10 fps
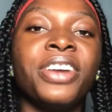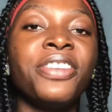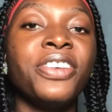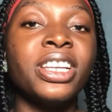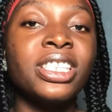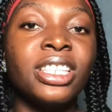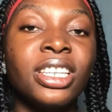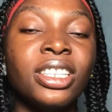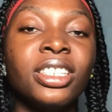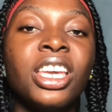very first
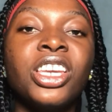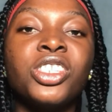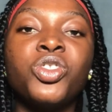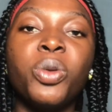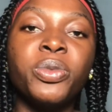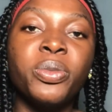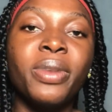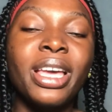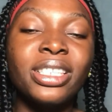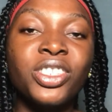thing is to
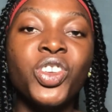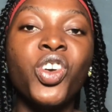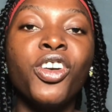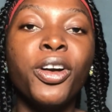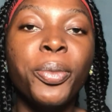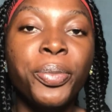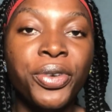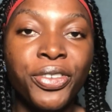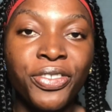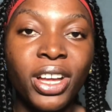optimize your
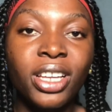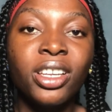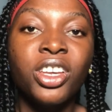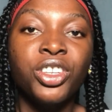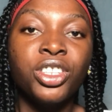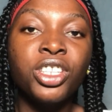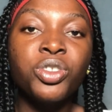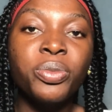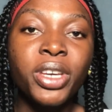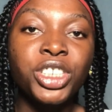profile. You need
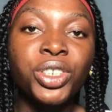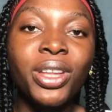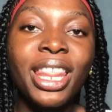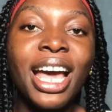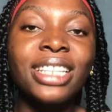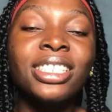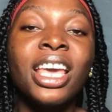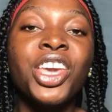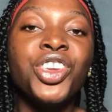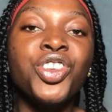to make sure that
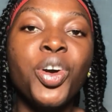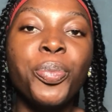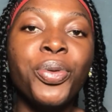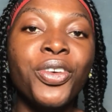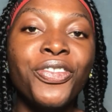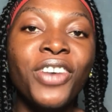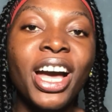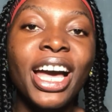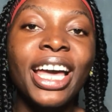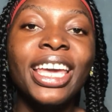your
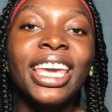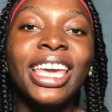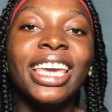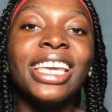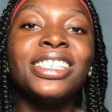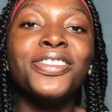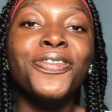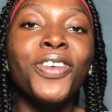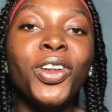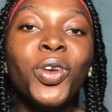profile is
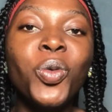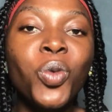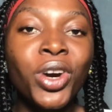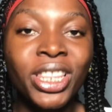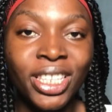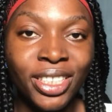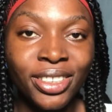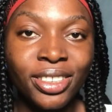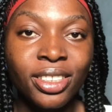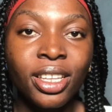follow worthy.
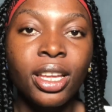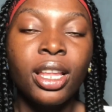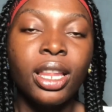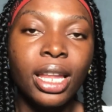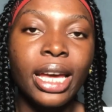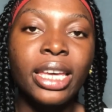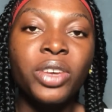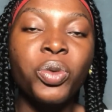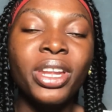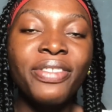Like
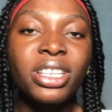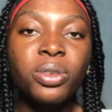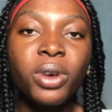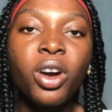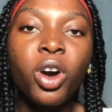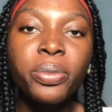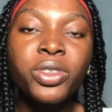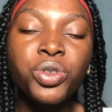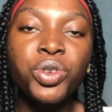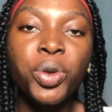whenever someone
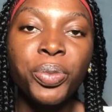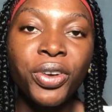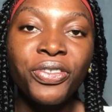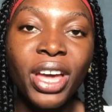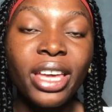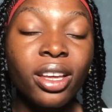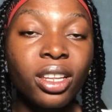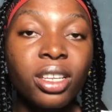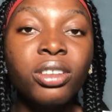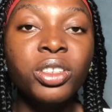comes to your profile,
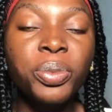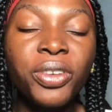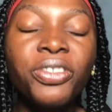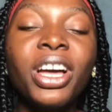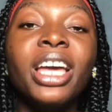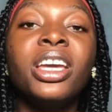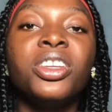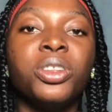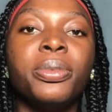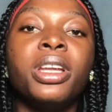click on your profile,
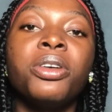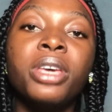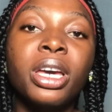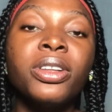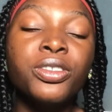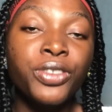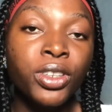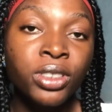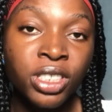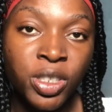they'll be like, okay, I want to
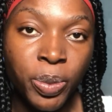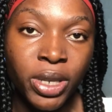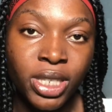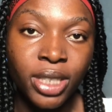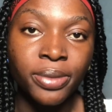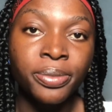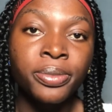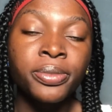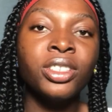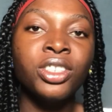follow this person.
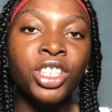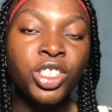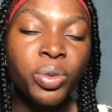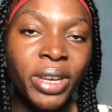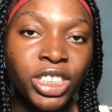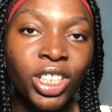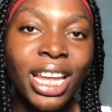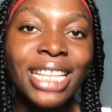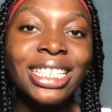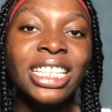So you need to make sure
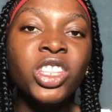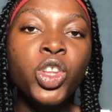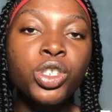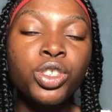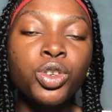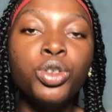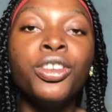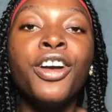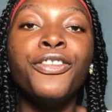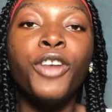that it looks
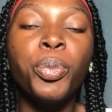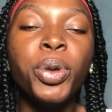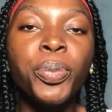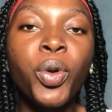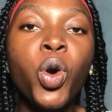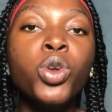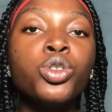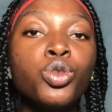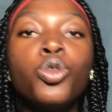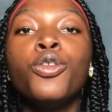good for people
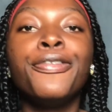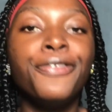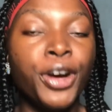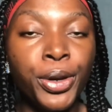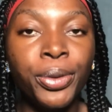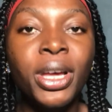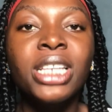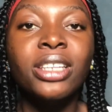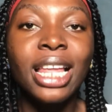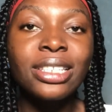to follow.
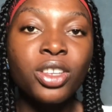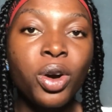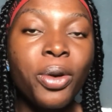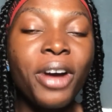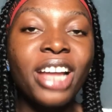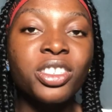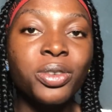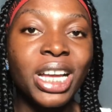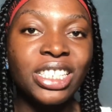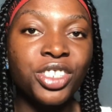So let's go right to
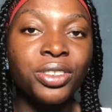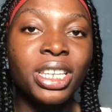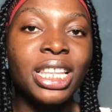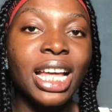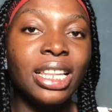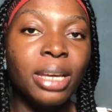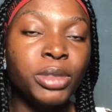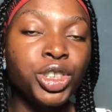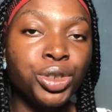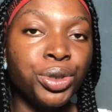our screen and let
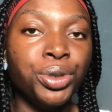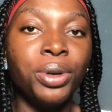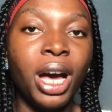me show you